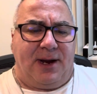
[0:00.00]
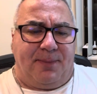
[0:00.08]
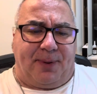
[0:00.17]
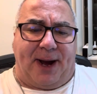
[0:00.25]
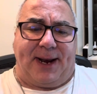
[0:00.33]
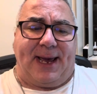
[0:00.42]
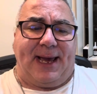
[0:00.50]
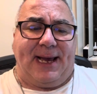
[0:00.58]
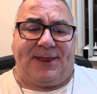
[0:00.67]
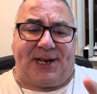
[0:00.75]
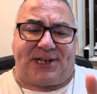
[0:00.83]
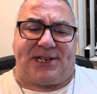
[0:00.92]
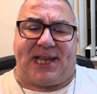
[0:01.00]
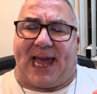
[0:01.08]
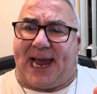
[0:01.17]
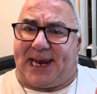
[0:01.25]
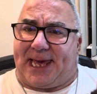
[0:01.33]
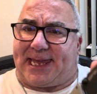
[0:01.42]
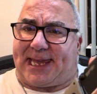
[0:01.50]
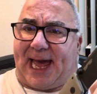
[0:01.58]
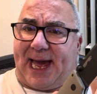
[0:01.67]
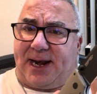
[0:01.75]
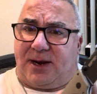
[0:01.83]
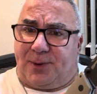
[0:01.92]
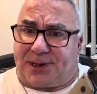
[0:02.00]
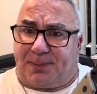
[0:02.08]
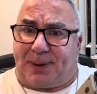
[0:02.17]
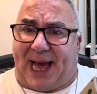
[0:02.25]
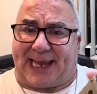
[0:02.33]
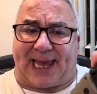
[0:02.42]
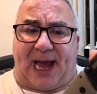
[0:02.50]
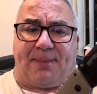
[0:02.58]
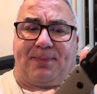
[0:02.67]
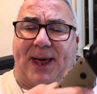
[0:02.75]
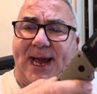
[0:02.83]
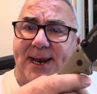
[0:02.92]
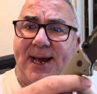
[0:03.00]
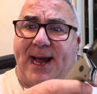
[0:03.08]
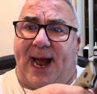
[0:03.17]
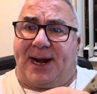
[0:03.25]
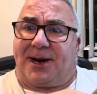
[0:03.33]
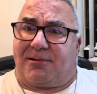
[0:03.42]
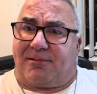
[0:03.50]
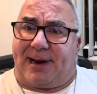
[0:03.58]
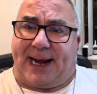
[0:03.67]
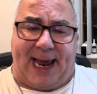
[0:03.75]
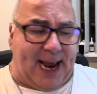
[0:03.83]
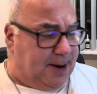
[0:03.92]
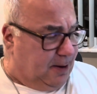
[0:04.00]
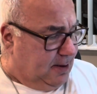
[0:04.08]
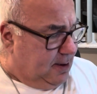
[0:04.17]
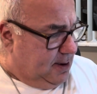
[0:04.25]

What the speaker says: But this is the AD10 with the blacked out blade and the green handle.